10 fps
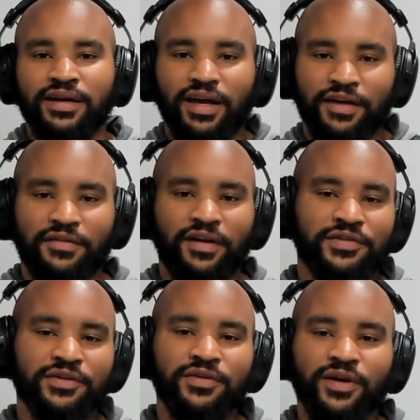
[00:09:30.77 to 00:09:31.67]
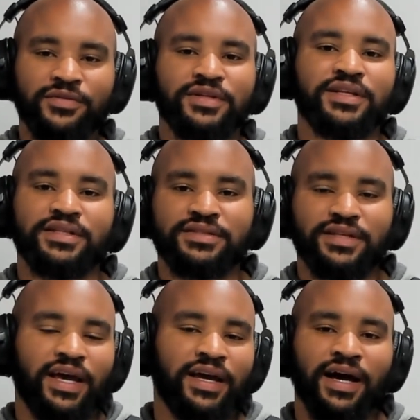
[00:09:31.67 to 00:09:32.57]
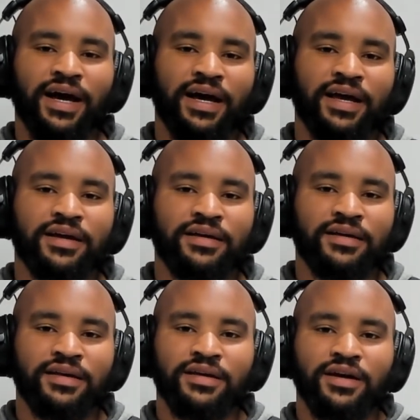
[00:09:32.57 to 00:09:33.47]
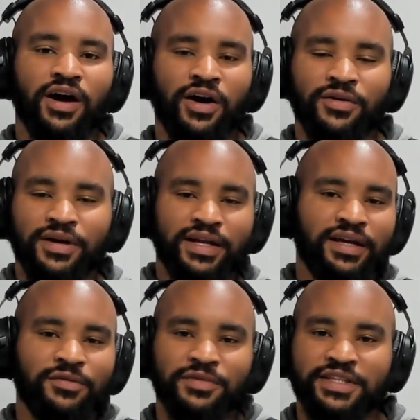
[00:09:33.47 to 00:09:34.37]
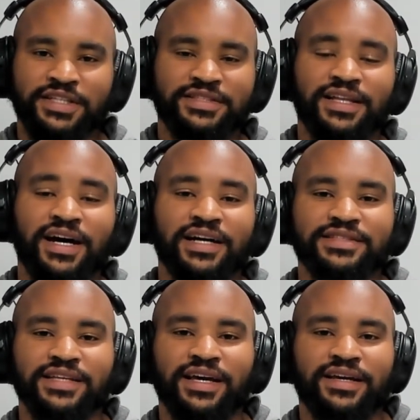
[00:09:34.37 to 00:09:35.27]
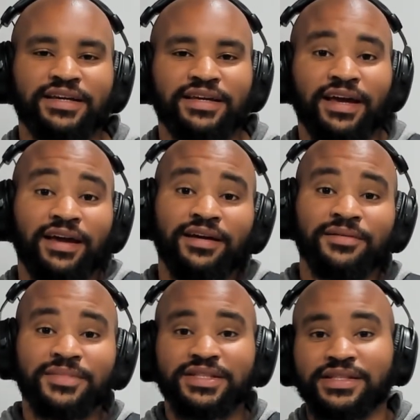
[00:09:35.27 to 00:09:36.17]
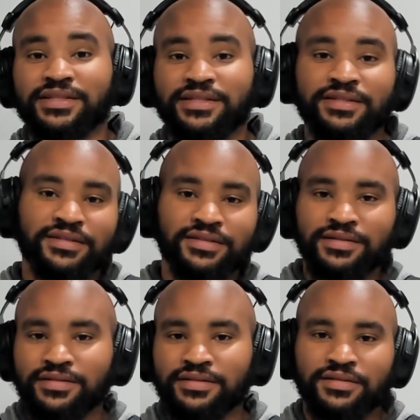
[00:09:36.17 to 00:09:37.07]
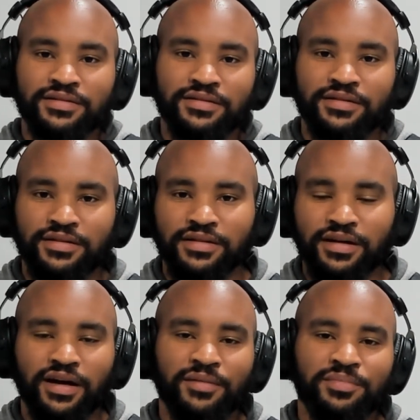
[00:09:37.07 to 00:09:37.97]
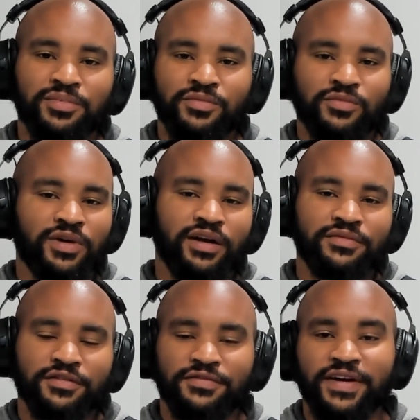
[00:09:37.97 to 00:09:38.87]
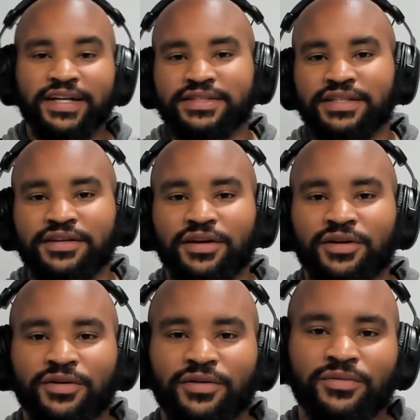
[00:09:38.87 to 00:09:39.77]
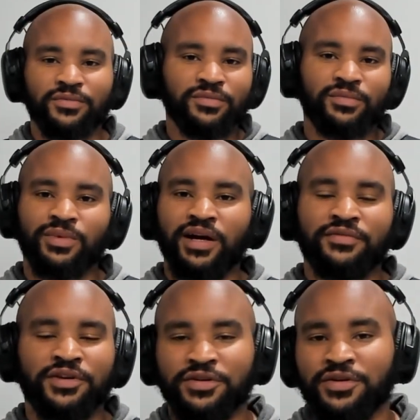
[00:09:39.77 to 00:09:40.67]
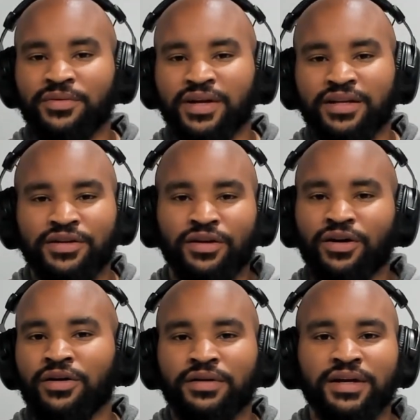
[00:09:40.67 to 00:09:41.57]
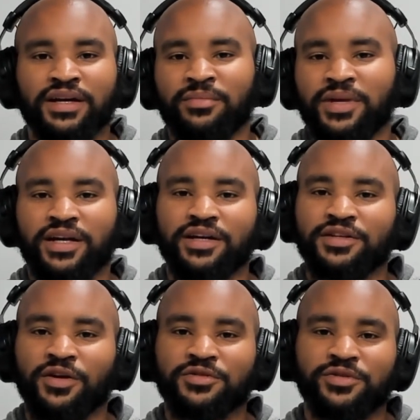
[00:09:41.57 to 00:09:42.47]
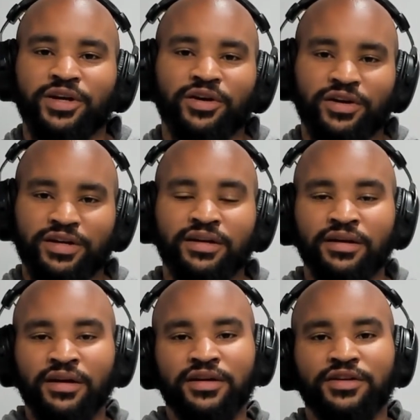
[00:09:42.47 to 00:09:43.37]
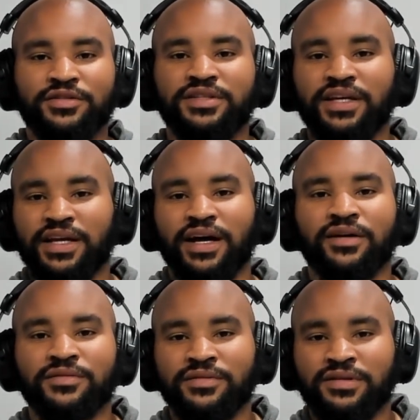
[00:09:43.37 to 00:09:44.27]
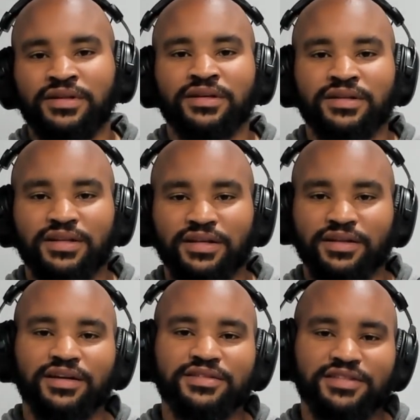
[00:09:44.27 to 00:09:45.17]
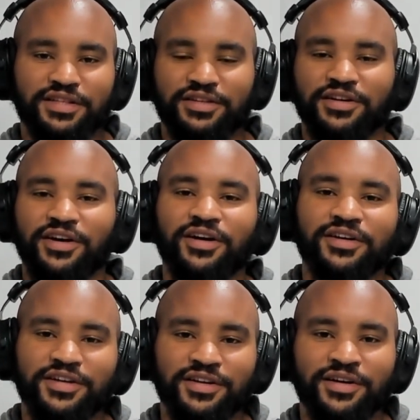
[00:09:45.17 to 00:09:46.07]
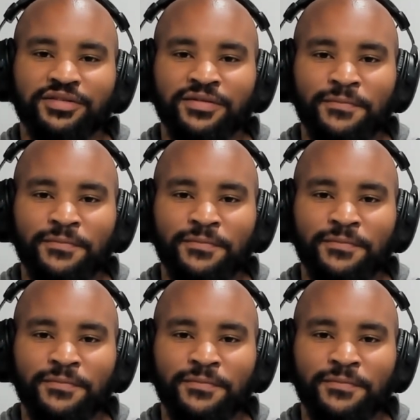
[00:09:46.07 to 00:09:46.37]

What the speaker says: if you go to this AI already with these thoughts like, hey, I'm about to look up whatever fantasy or whatever you're doing, you're already committing adultery. You're seeking out the lust in your heart, you know.